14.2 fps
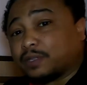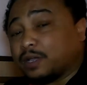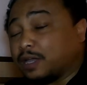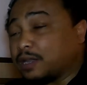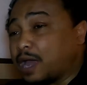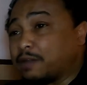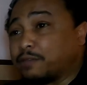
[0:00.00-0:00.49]

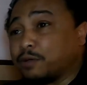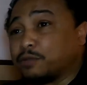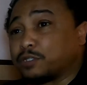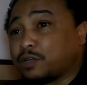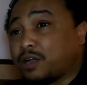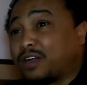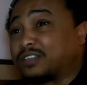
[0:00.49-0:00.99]
A lot of
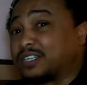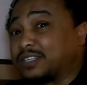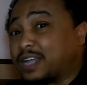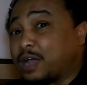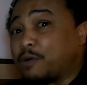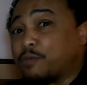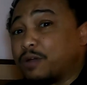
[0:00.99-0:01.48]
those cars are
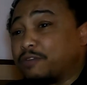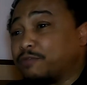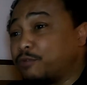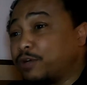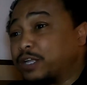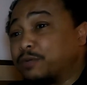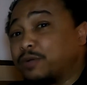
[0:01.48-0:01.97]
now
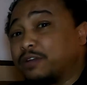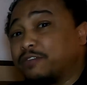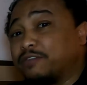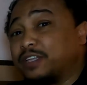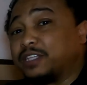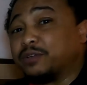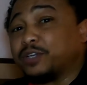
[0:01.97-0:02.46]
$140,000,
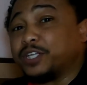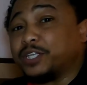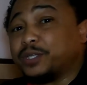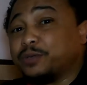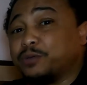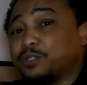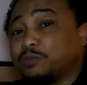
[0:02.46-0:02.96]
$150,000 on the
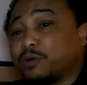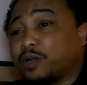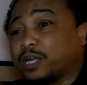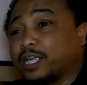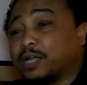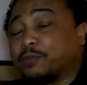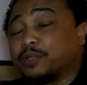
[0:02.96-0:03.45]
used
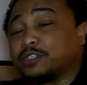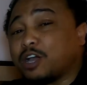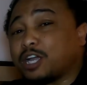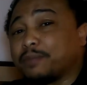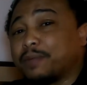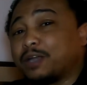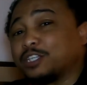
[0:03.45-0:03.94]
market, and we're
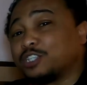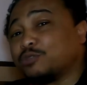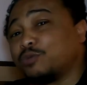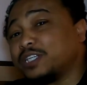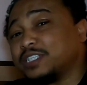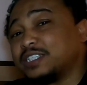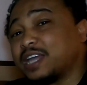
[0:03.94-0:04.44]
talking about
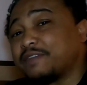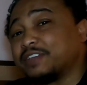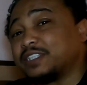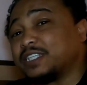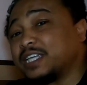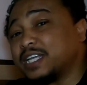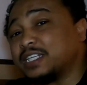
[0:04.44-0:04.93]

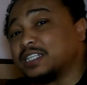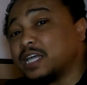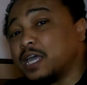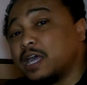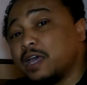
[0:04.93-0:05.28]
2017s